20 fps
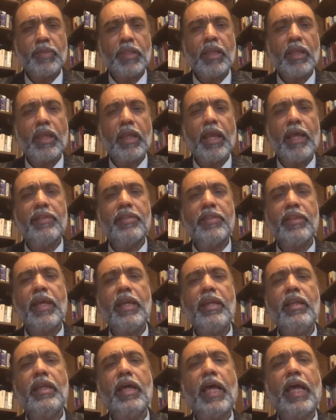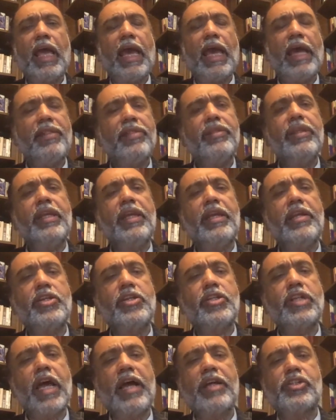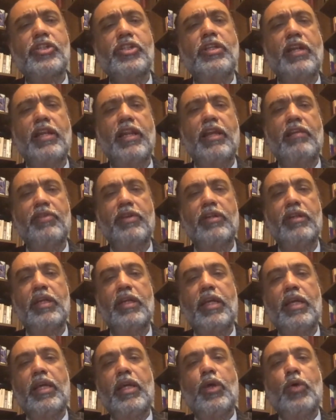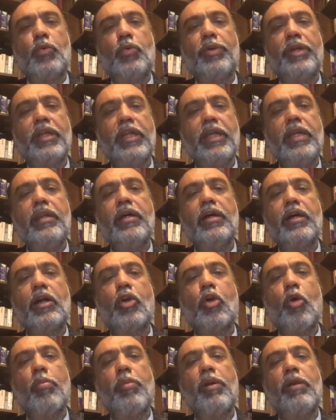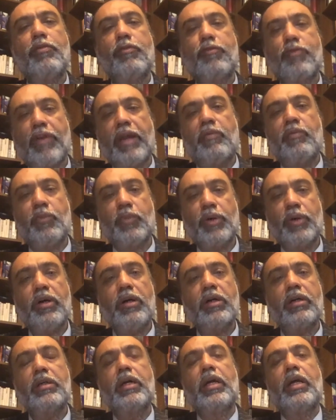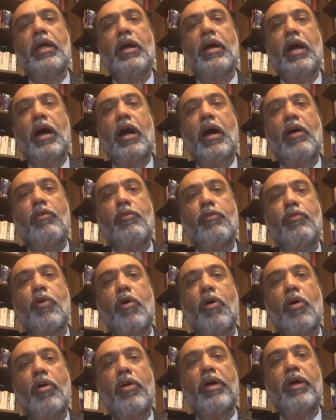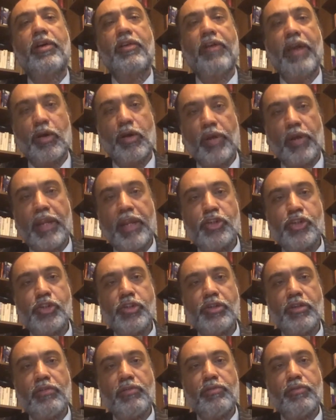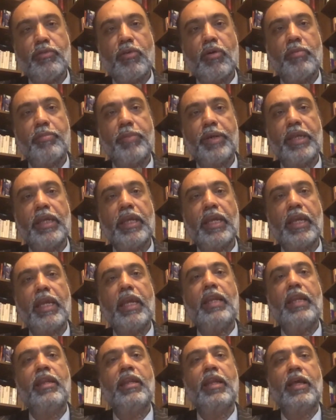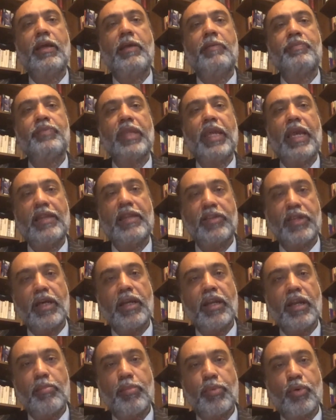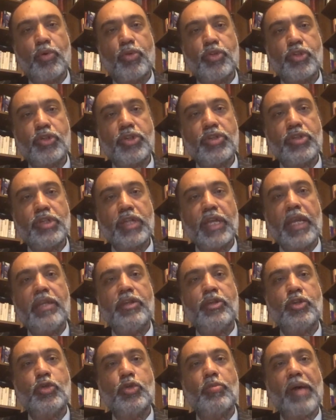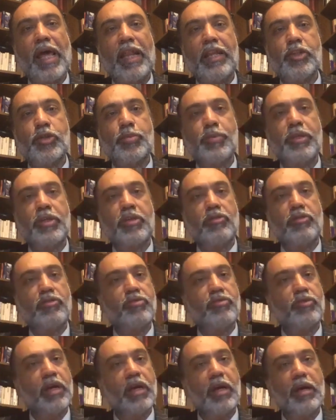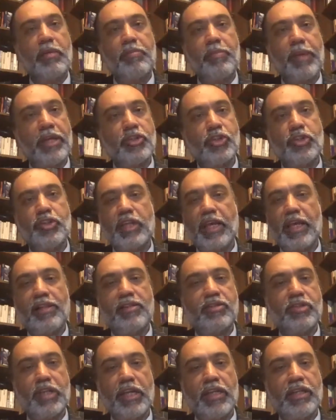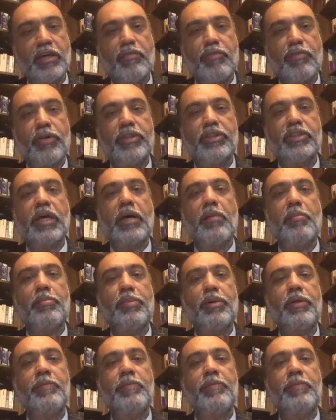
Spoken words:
And then at the international level, we need a global framework for regulation, for bringing in ethical approaches into management of patient health data, for example.